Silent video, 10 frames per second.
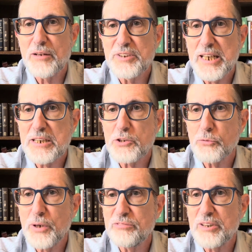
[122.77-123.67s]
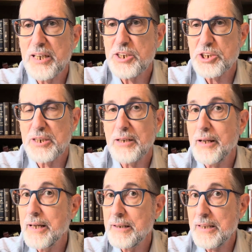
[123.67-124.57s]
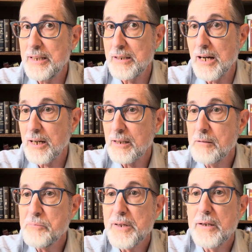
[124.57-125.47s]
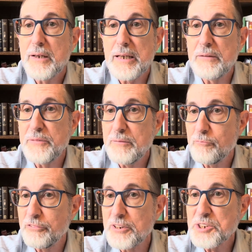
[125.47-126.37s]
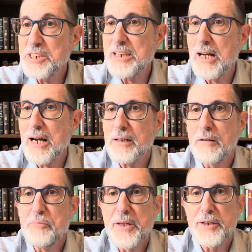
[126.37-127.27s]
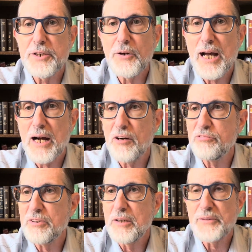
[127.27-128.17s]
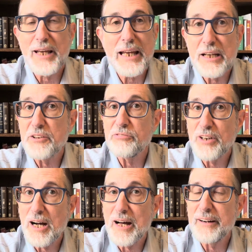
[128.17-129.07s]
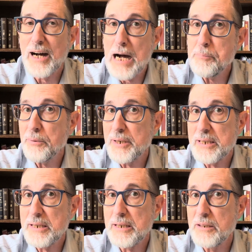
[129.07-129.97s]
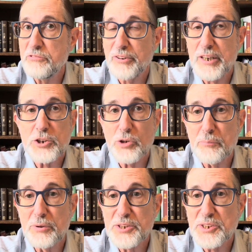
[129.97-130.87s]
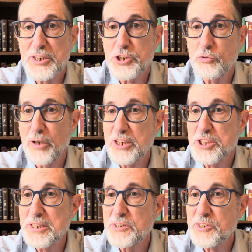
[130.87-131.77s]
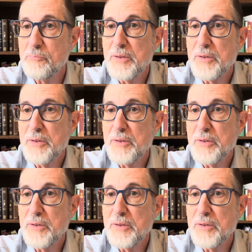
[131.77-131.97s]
Daniel, Revelation, and Enoch. In First Enoch, you have the hand of God operating in very troubled situations,